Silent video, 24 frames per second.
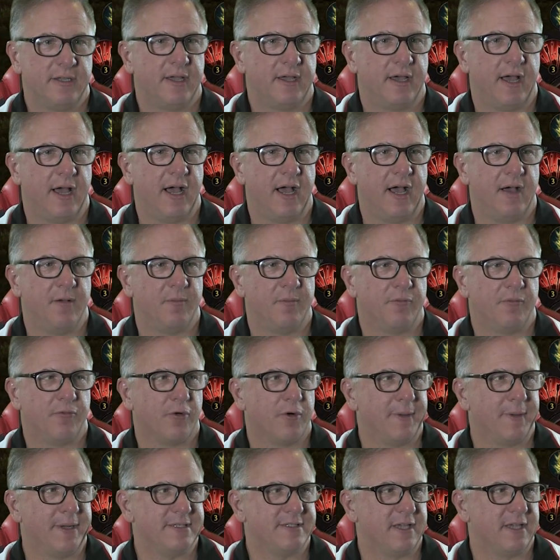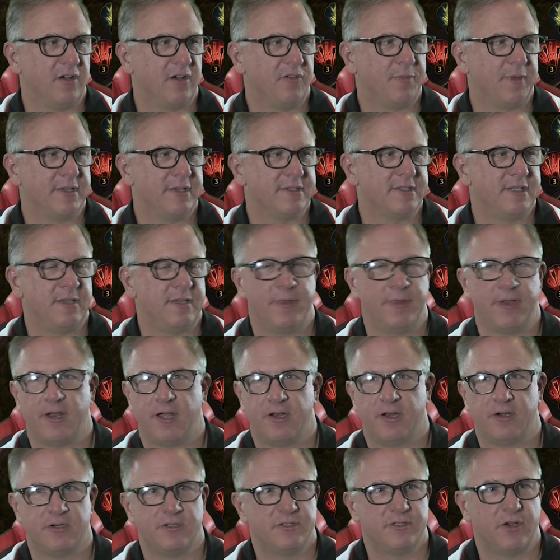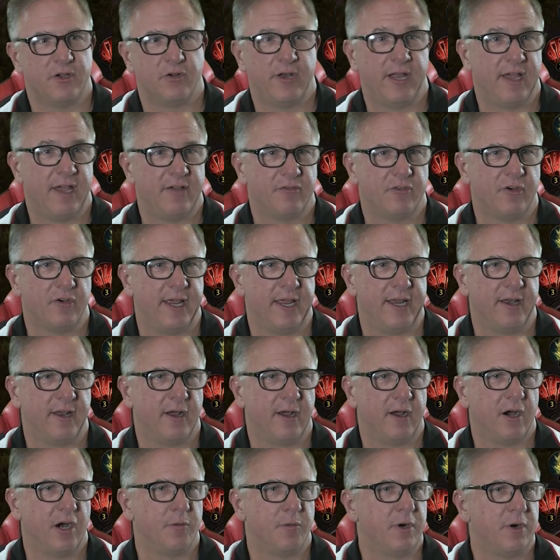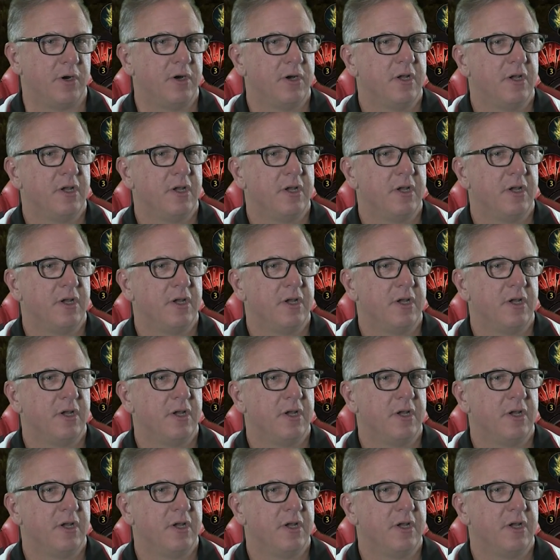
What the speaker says: for myself because demon hunters don't have great armor.